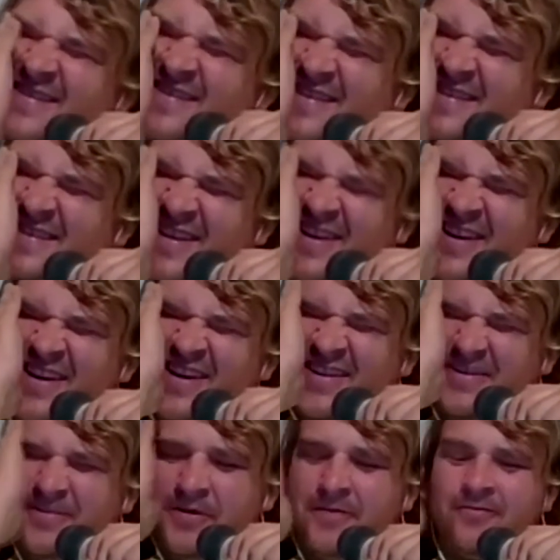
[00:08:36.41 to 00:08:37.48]

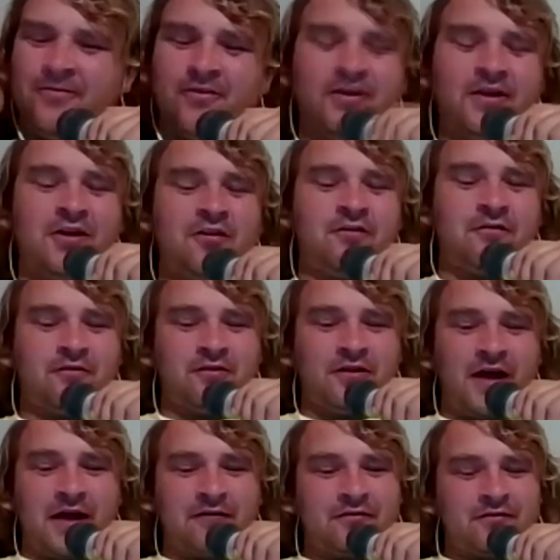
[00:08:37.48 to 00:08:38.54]
The people that they use for the
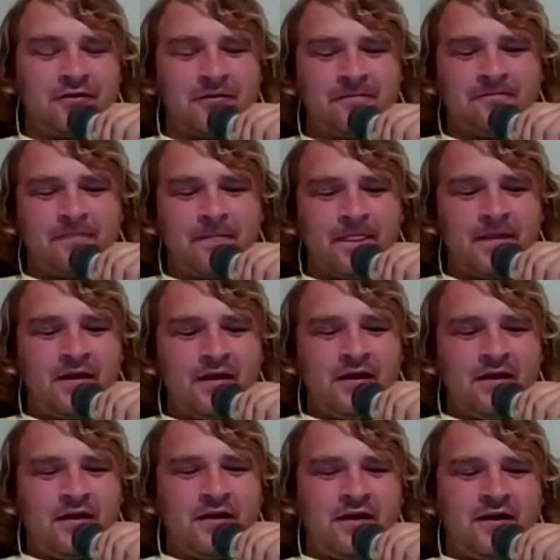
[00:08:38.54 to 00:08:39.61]
live stream,
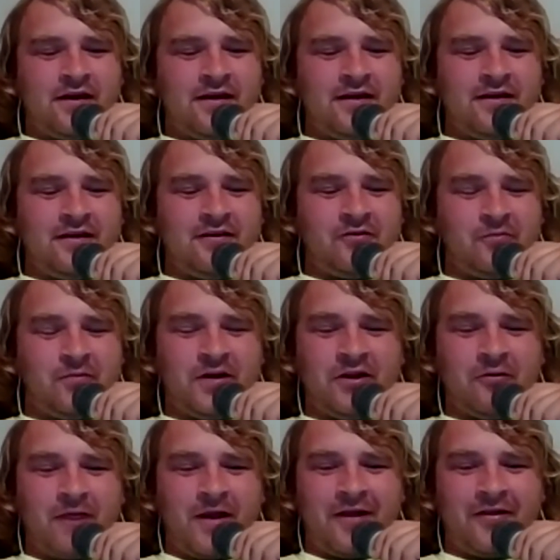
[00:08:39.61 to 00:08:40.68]
his
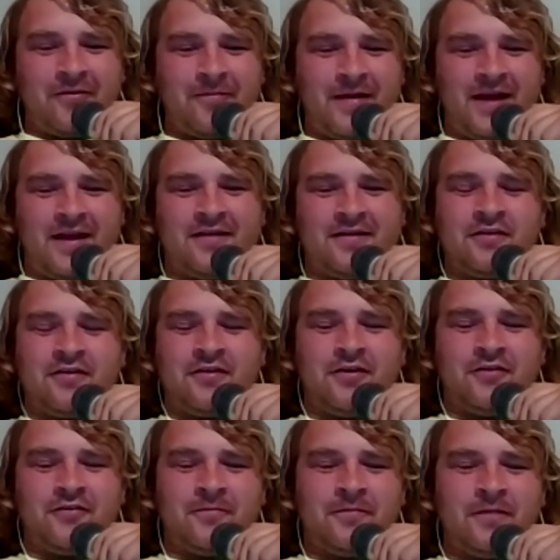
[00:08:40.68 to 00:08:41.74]
buddy Rally Matt, as he calls him.